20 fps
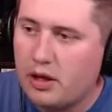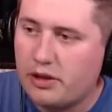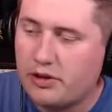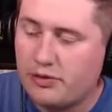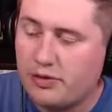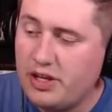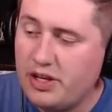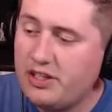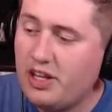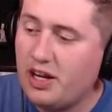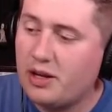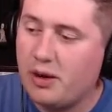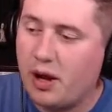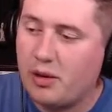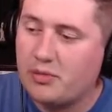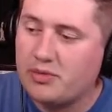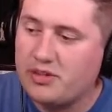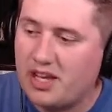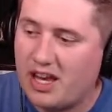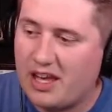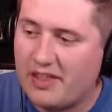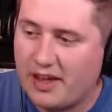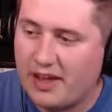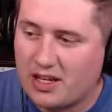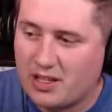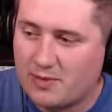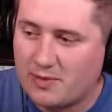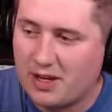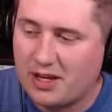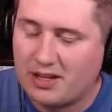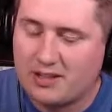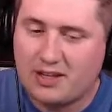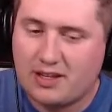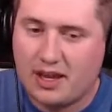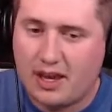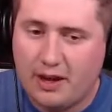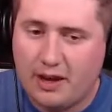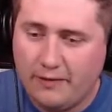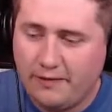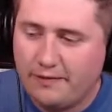And the reason I'm saying that is because
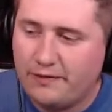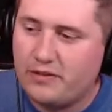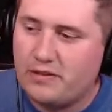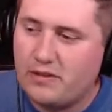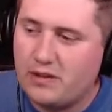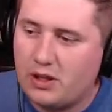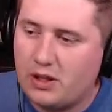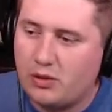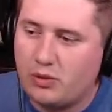if